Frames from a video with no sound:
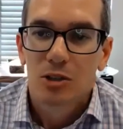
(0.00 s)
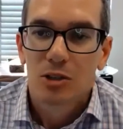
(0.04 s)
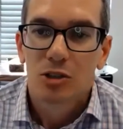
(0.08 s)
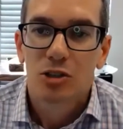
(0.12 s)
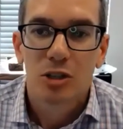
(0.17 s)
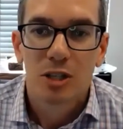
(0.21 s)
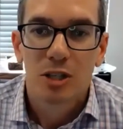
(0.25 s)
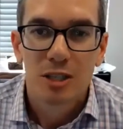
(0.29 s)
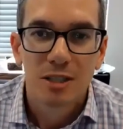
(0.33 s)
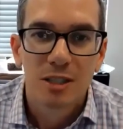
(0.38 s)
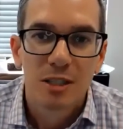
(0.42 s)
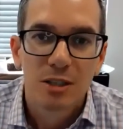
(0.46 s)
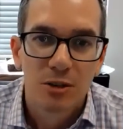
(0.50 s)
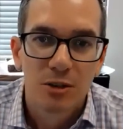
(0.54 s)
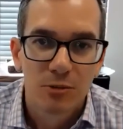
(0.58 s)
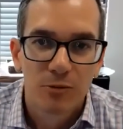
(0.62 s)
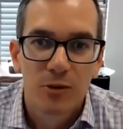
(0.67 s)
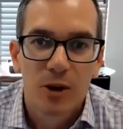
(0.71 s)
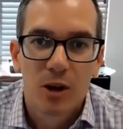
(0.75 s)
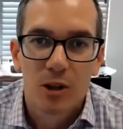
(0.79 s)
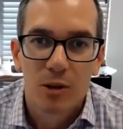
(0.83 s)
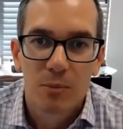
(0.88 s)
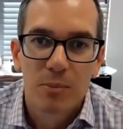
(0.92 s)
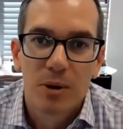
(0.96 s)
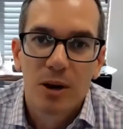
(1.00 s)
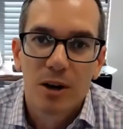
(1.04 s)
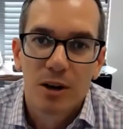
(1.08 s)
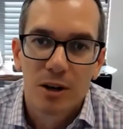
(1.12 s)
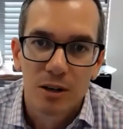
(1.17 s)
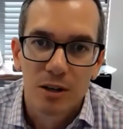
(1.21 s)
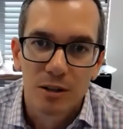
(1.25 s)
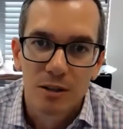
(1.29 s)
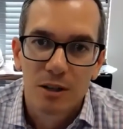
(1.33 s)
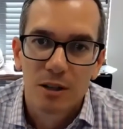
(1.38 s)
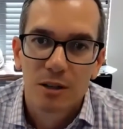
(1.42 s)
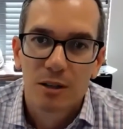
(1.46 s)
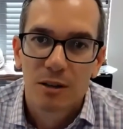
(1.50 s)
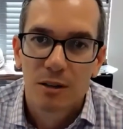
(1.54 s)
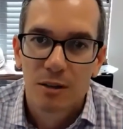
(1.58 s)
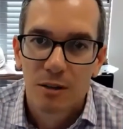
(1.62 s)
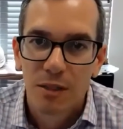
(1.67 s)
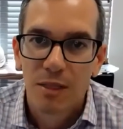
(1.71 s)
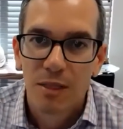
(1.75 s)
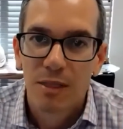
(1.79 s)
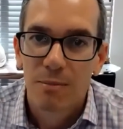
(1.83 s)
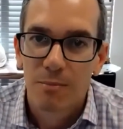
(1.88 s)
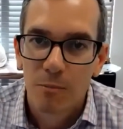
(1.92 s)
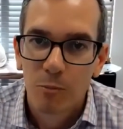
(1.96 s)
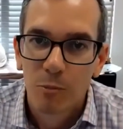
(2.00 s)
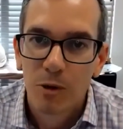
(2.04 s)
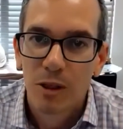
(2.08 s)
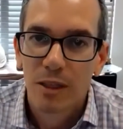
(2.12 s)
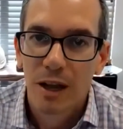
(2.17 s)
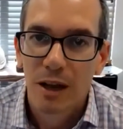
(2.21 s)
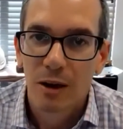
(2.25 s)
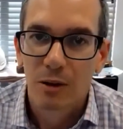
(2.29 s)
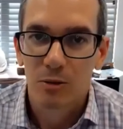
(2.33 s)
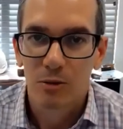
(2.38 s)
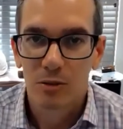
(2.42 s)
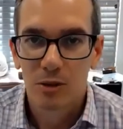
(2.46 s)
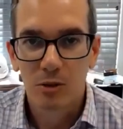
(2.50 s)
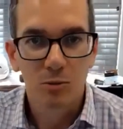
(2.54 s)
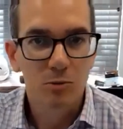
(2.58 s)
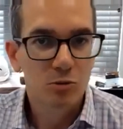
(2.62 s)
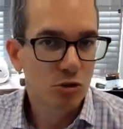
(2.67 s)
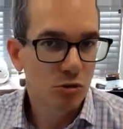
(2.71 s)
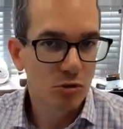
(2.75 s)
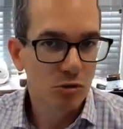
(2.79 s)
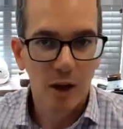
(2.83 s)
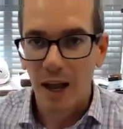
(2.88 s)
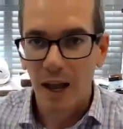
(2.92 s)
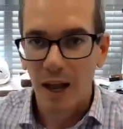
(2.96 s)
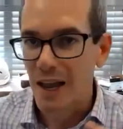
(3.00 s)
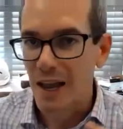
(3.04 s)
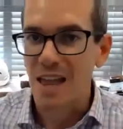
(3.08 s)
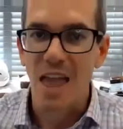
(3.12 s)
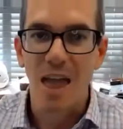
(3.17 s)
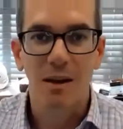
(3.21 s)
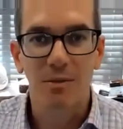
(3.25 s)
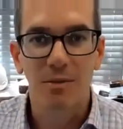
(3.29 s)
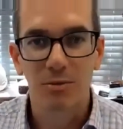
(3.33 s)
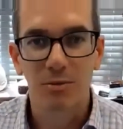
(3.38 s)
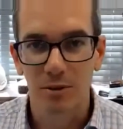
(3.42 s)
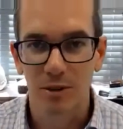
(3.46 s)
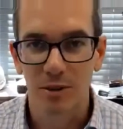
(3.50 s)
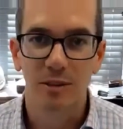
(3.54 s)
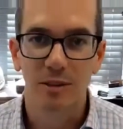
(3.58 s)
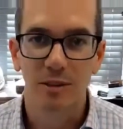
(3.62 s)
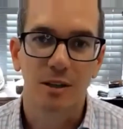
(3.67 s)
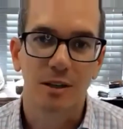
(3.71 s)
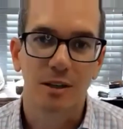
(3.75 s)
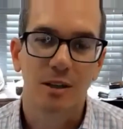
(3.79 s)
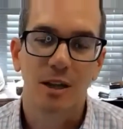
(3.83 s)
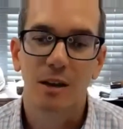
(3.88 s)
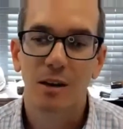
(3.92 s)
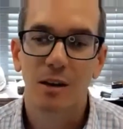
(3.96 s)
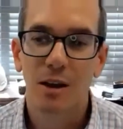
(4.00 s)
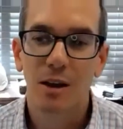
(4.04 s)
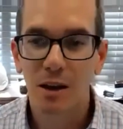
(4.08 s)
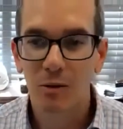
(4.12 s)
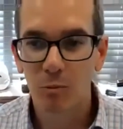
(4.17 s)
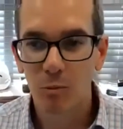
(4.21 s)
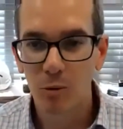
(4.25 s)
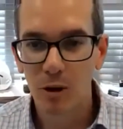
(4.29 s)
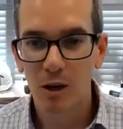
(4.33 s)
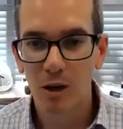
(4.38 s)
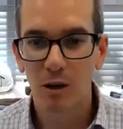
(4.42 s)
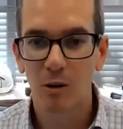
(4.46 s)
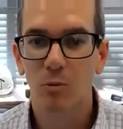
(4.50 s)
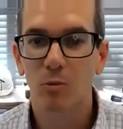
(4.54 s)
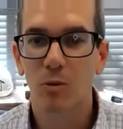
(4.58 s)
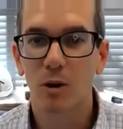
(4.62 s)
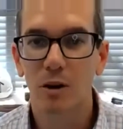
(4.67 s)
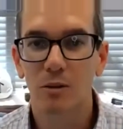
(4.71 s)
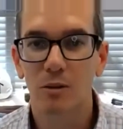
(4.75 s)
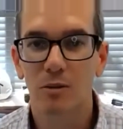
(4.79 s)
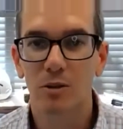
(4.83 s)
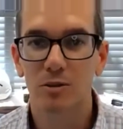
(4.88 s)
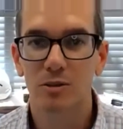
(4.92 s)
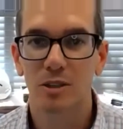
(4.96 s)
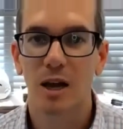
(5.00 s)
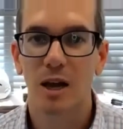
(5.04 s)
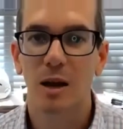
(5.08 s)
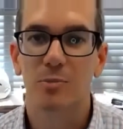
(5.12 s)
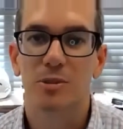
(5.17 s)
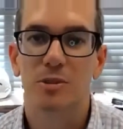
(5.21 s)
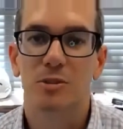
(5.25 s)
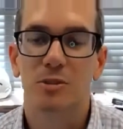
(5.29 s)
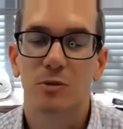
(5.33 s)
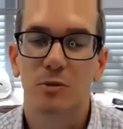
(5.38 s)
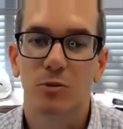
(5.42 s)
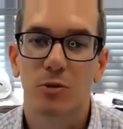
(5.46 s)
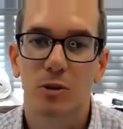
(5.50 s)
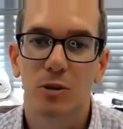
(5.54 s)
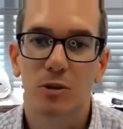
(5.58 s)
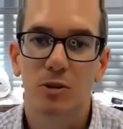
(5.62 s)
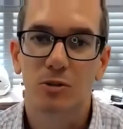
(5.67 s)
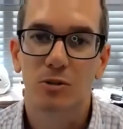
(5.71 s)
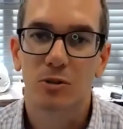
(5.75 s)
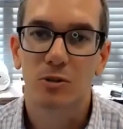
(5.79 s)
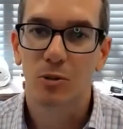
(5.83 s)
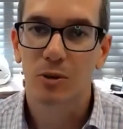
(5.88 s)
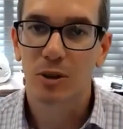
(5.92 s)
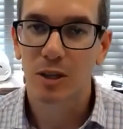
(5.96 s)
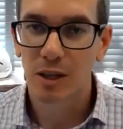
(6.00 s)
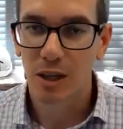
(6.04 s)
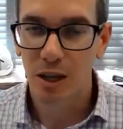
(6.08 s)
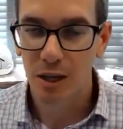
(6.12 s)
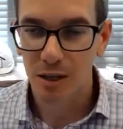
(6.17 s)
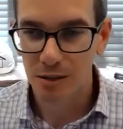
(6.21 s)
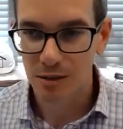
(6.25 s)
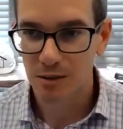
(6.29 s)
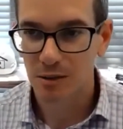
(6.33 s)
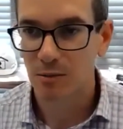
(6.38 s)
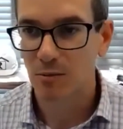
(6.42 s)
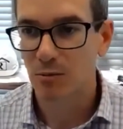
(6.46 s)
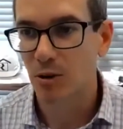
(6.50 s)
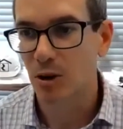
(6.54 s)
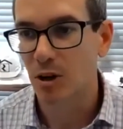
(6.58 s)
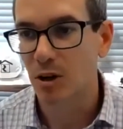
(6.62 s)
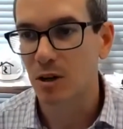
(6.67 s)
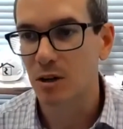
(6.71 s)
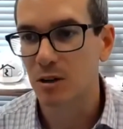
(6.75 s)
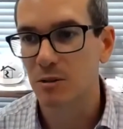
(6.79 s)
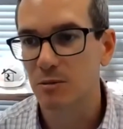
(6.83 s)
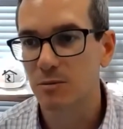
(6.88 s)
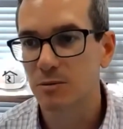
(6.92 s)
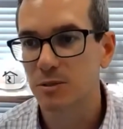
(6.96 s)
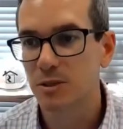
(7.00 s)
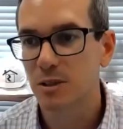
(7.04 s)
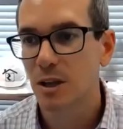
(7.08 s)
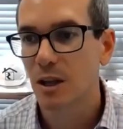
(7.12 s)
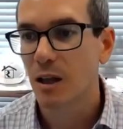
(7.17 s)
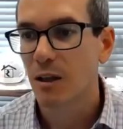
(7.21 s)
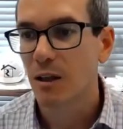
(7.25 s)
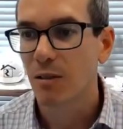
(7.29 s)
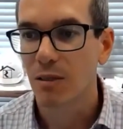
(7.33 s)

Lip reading: should a deal fall apart without you trying everything. And we are one of those options for you. So get us involved.